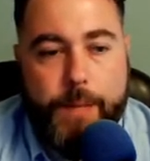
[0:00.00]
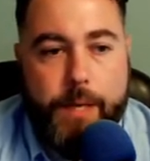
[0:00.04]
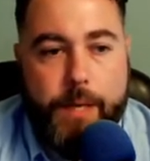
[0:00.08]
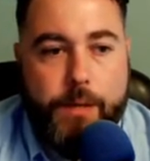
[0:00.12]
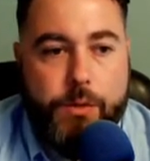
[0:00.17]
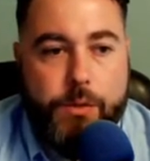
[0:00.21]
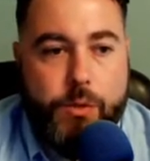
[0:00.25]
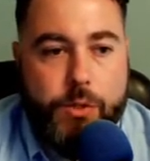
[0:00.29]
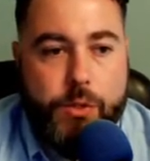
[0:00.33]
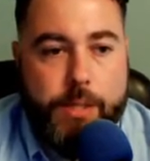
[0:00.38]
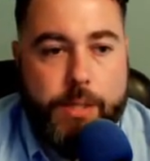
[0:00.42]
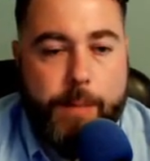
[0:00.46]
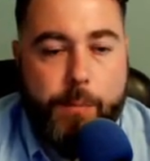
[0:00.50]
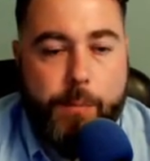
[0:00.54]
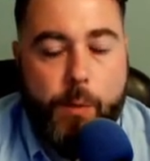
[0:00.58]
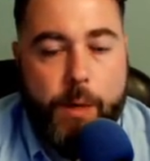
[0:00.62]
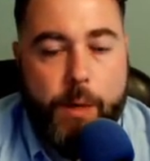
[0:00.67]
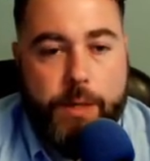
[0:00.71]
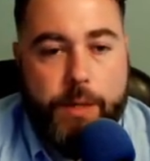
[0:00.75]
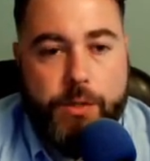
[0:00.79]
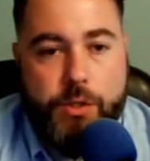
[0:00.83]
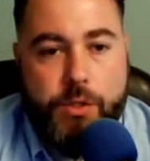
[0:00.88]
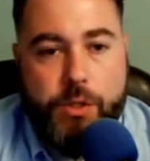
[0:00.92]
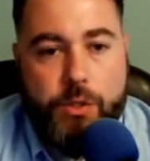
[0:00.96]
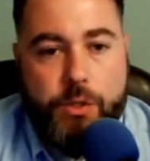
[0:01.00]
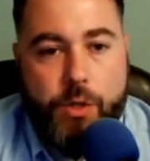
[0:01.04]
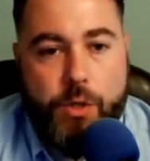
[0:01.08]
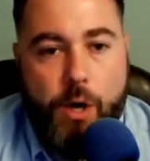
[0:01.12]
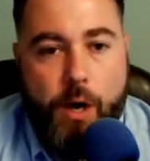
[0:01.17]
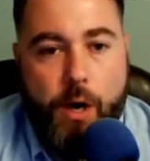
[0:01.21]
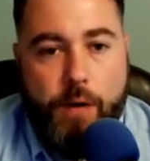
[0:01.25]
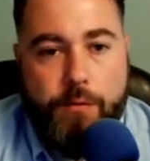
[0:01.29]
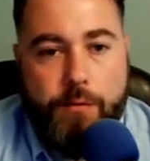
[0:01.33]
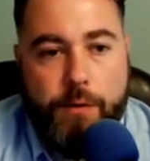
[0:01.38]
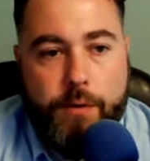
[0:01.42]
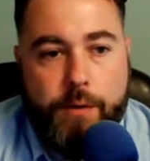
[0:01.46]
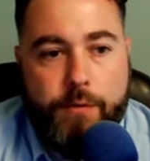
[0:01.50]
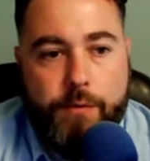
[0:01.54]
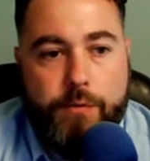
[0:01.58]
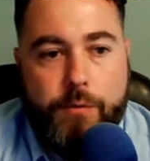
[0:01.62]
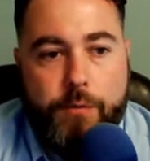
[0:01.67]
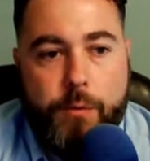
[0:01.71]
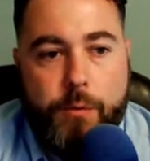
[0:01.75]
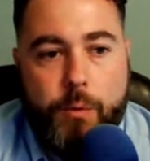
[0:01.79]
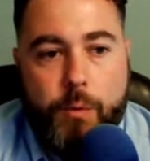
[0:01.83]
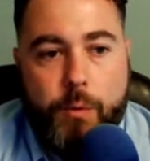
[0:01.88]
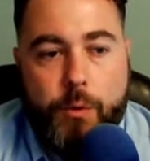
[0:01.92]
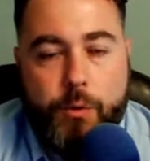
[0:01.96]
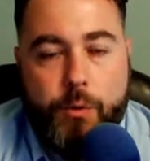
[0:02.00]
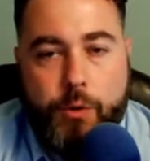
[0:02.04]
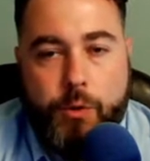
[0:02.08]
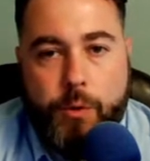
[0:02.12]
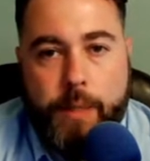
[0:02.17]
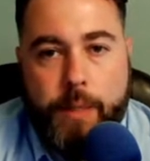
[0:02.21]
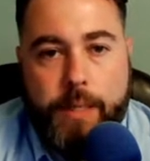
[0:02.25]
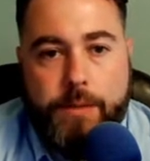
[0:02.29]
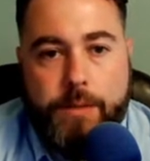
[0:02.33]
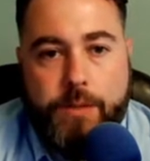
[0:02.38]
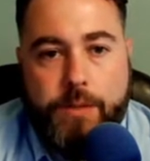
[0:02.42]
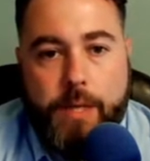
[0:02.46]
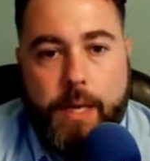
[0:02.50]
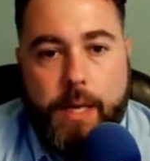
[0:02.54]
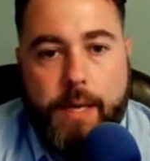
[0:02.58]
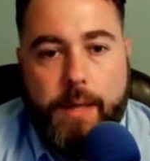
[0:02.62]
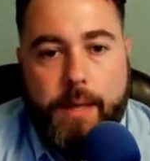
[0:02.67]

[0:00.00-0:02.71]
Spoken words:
So step one is just offering food or treats.